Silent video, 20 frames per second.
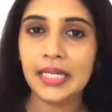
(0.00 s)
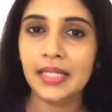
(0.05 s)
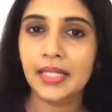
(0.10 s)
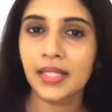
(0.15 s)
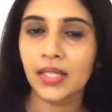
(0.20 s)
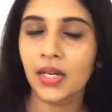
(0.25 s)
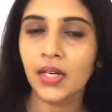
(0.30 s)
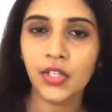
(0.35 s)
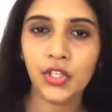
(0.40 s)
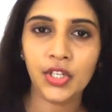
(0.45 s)

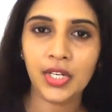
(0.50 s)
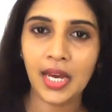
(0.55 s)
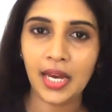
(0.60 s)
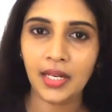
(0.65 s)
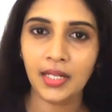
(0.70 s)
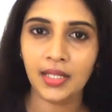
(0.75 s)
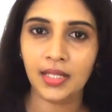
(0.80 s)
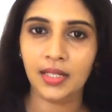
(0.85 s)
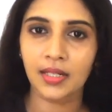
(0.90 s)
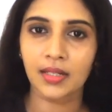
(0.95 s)
In such
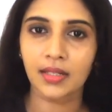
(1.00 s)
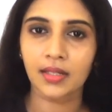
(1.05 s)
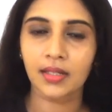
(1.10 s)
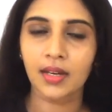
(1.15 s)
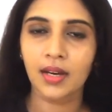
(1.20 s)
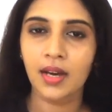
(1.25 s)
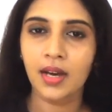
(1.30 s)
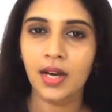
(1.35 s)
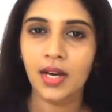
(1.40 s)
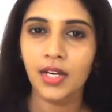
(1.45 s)

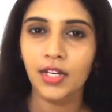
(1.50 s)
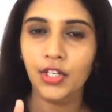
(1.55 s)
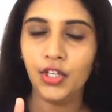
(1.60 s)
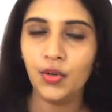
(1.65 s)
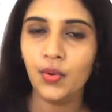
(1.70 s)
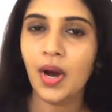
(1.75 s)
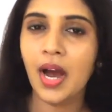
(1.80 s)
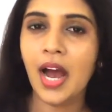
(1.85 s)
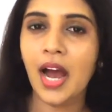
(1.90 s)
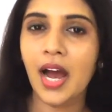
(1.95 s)
cases,
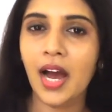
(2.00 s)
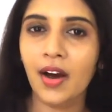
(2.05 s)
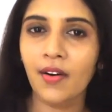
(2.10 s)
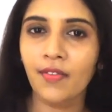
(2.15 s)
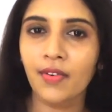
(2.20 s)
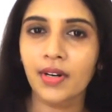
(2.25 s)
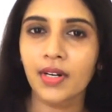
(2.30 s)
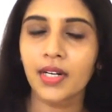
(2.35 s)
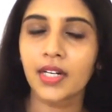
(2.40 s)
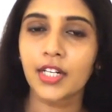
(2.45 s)
you
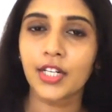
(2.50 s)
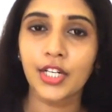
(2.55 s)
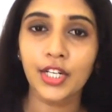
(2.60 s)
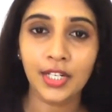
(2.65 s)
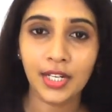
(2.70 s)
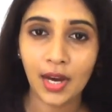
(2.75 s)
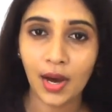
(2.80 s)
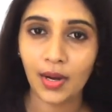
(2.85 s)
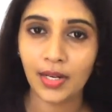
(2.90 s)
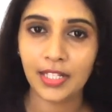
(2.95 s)
have
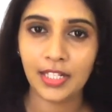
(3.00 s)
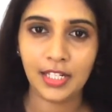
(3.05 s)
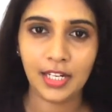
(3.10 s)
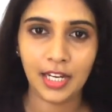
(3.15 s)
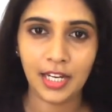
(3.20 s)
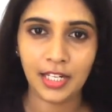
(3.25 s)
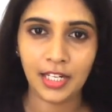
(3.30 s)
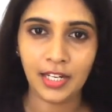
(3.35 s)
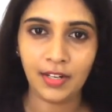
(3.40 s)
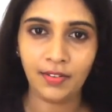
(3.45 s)
a good
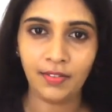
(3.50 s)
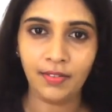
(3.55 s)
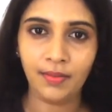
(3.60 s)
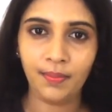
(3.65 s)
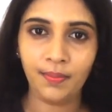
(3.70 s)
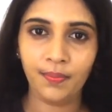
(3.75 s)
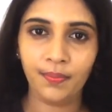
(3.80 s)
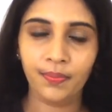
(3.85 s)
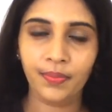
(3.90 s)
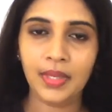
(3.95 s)
alternative,
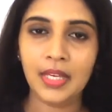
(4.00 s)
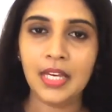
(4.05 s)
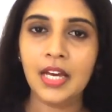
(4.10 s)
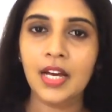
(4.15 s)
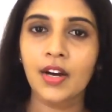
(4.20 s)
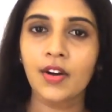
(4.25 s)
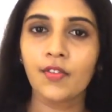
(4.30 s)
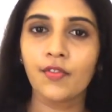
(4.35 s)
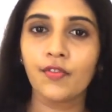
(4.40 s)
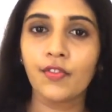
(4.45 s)

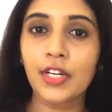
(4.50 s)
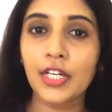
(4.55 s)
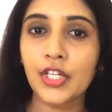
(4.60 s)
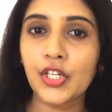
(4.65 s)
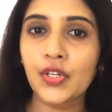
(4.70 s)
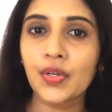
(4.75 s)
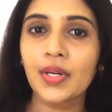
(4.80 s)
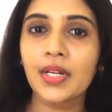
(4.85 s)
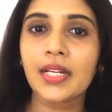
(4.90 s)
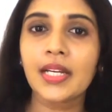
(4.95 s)

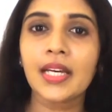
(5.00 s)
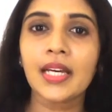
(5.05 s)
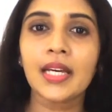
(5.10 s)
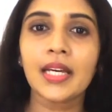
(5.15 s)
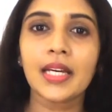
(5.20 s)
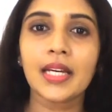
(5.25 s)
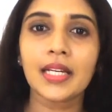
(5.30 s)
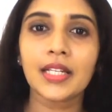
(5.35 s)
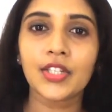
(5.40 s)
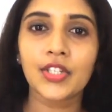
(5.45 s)

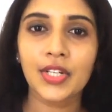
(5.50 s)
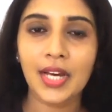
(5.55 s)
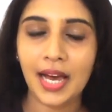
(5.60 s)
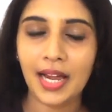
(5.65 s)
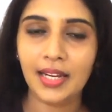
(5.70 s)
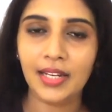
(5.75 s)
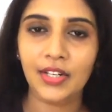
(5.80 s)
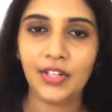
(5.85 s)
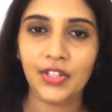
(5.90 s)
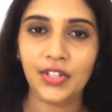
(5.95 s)
visually
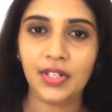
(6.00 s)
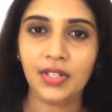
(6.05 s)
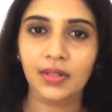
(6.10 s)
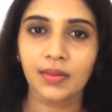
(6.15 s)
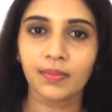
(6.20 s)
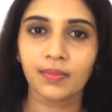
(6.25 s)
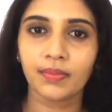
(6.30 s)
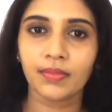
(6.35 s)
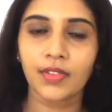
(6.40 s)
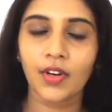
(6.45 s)
challenged,
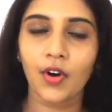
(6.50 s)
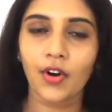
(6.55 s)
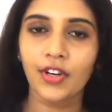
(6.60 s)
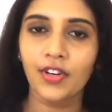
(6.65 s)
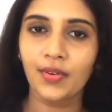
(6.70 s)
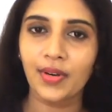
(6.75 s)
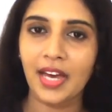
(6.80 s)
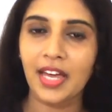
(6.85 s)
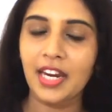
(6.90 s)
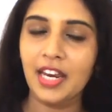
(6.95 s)

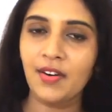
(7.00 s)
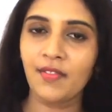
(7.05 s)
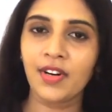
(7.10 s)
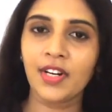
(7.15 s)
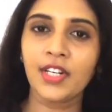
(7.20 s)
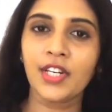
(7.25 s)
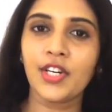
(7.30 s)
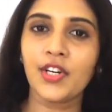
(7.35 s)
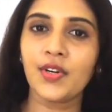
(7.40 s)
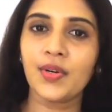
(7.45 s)
or you can
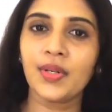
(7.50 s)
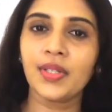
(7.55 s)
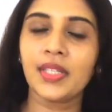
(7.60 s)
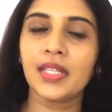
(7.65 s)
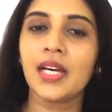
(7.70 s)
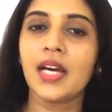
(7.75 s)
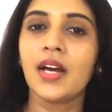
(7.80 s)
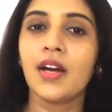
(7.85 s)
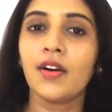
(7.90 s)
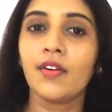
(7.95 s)
even
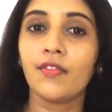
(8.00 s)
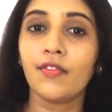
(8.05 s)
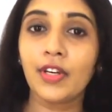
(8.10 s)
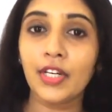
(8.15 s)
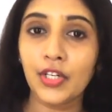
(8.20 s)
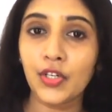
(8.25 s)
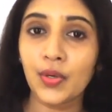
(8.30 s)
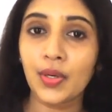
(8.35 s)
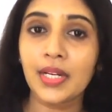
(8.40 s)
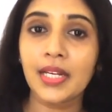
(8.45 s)
use
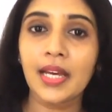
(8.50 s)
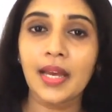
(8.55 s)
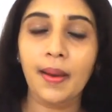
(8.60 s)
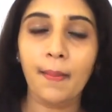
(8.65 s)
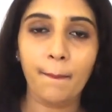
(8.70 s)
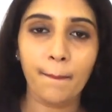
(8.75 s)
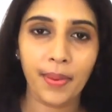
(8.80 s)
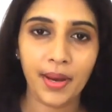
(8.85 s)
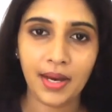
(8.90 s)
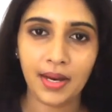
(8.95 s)

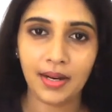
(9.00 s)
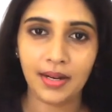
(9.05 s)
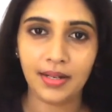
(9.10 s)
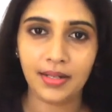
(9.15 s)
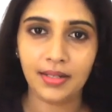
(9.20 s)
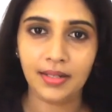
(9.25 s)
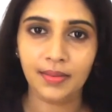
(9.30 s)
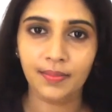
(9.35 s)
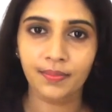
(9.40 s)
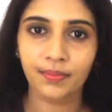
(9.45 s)
visually
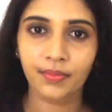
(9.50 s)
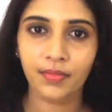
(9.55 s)
impaired.